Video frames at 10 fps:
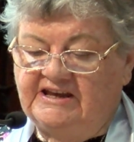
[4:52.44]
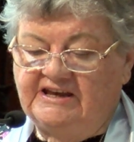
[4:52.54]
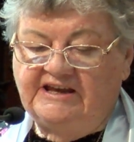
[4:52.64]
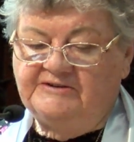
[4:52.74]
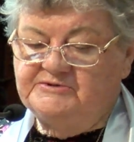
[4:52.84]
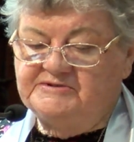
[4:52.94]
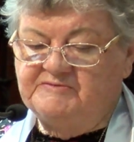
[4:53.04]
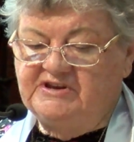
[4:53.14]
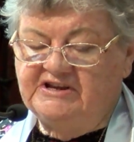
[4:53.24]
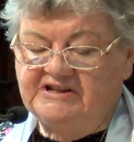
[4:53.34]
he was
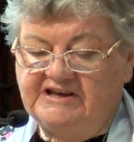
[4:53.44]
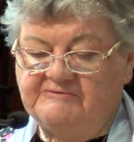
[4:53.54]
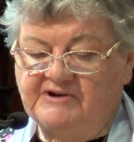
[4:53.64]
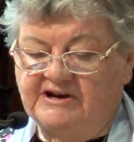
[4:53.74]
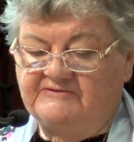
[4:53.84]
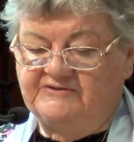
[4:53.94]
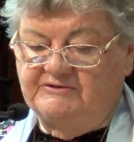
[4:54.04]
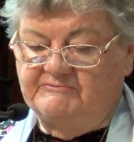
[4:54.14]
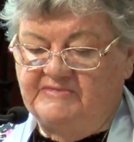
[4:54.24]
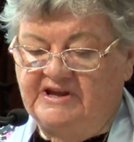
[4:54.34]
merely one of her
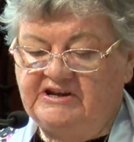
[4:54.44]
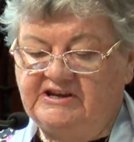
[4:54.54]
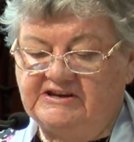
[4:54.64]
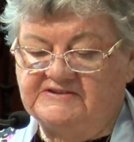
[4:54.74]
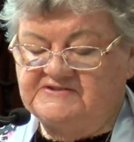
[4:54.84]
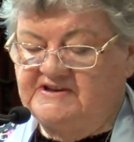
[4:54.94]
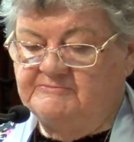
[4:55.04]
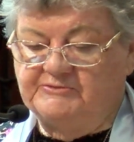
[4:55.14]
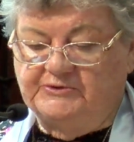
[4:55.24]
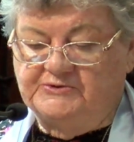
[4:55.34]
many
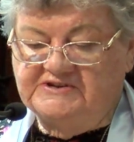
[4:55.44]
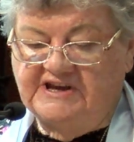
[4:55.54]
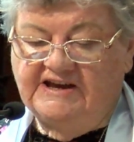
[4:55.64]
examples.